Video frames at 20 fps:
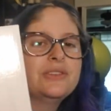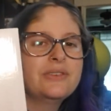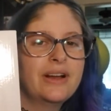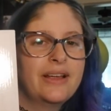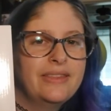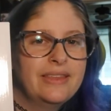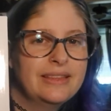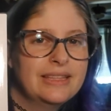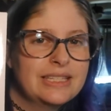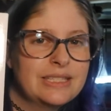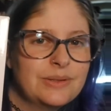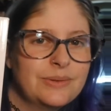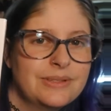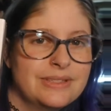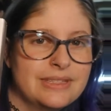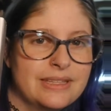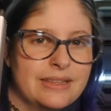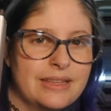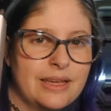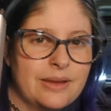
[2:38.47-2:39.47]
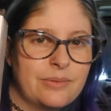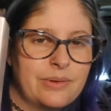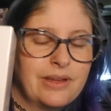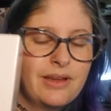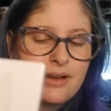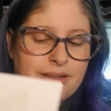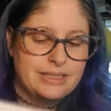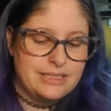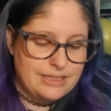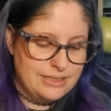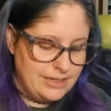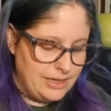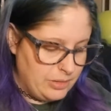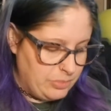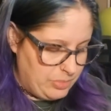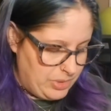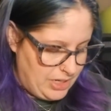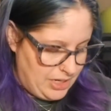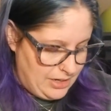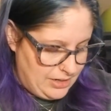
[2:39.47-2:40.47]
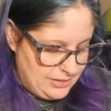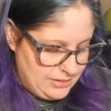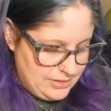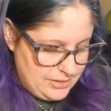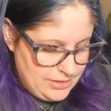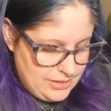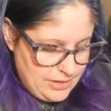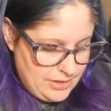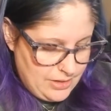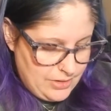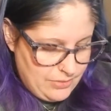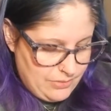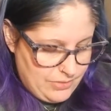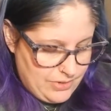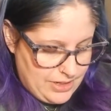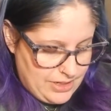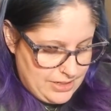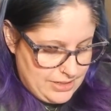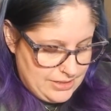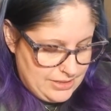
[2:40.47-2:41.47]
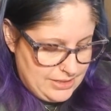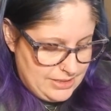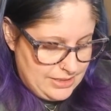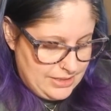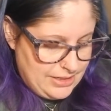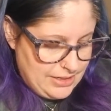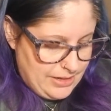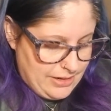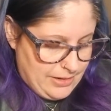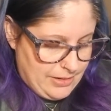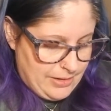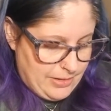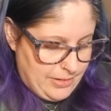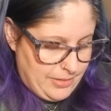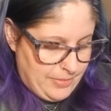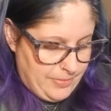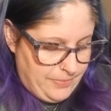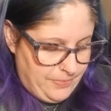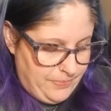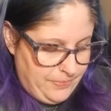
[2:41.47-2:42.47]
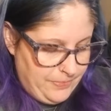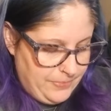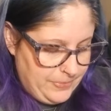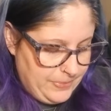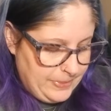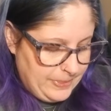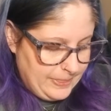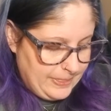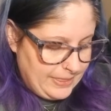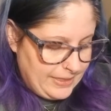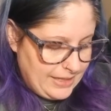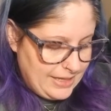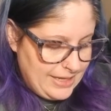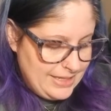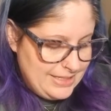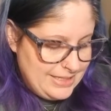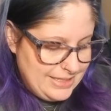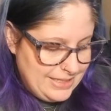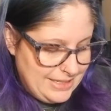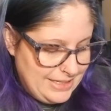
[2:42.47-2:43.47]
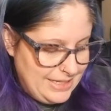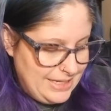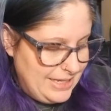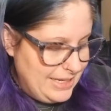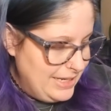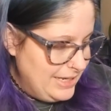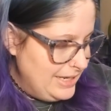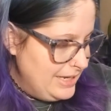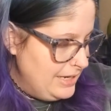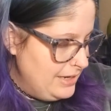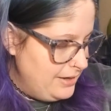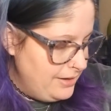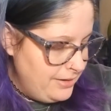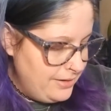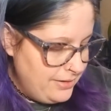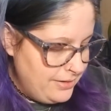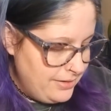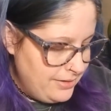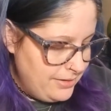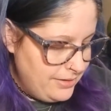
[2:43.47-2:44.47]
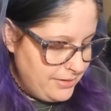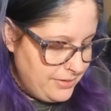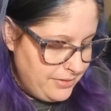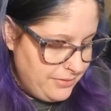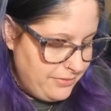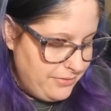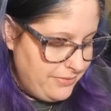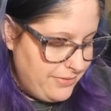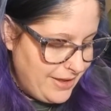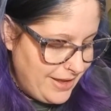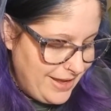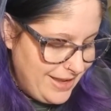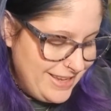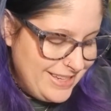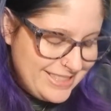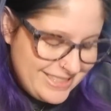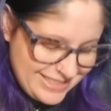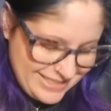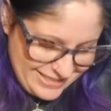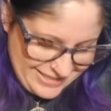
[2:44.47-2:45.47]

right. I think this was the thing we got sneak peeked. Was, um, it's a kitty vase.